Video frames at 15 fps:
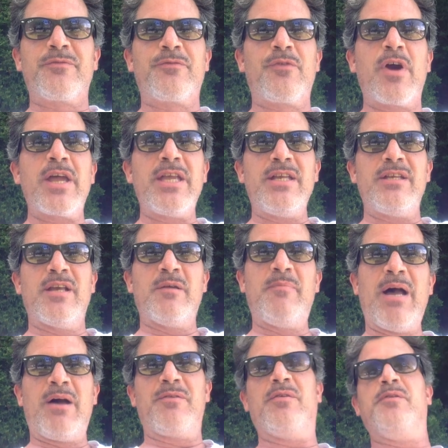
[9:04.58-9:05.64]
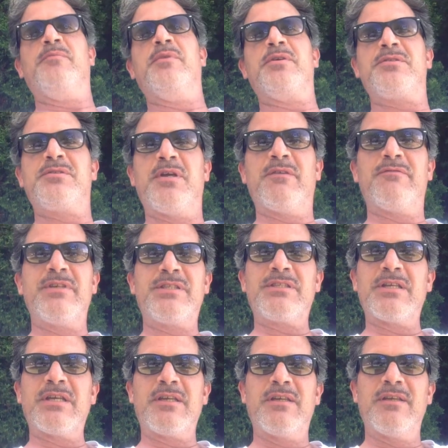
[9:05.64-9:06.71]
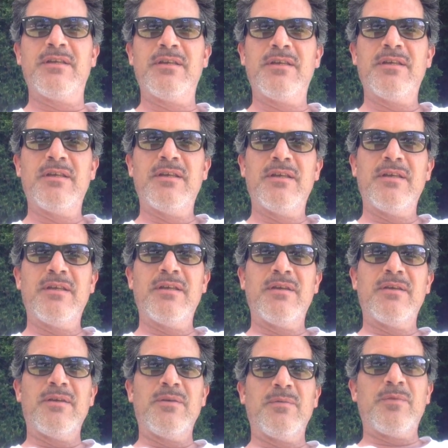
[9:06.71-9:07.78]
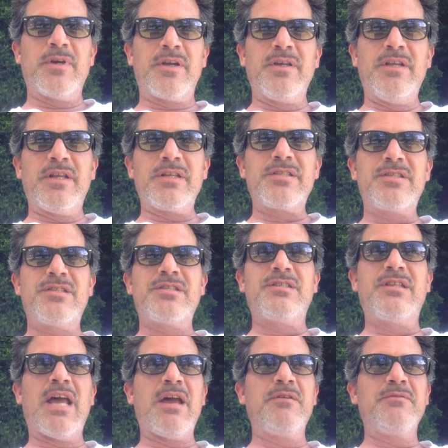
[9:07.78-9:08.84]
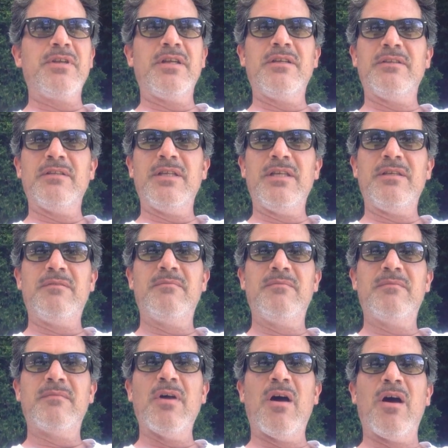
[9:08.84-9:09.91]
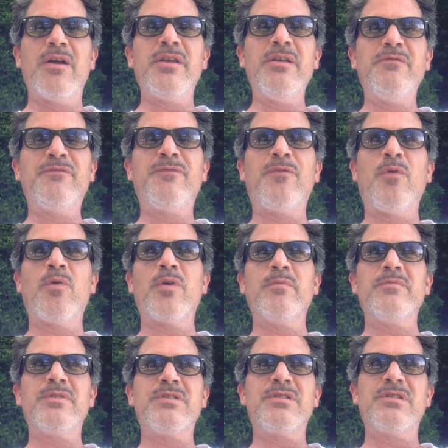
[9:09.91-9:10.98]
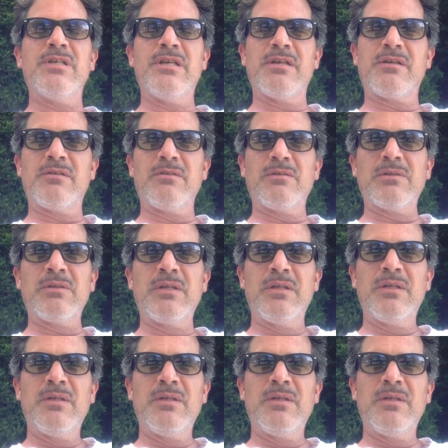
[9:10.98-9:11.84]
right about almost everything. What an astoundingly uninformed, cynical...